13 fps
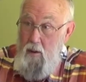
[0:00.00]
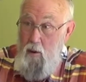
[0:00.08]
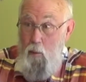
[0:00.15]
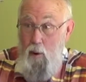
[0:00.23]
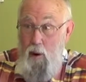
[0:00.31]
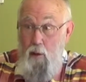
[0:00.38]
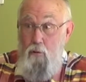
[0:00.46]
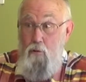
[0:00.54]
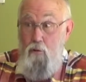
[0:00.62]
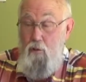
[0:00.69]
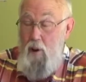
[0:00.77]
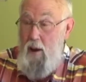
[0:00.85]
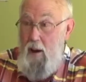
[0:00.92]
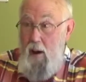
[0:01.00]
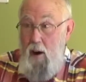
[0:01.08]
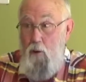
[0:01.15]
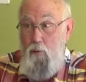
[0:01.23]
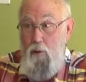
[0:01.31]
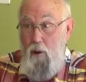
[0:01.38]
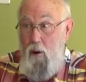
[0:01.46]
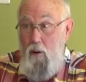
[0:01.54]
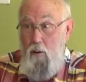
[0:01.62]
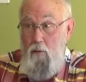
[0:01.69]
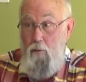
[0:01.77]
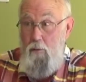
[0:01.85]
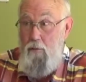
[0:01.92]
You want to stay out
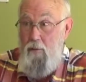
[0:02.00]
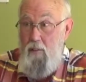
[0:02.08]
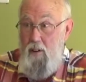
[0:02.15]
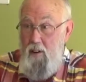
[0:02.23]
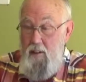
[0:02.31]
of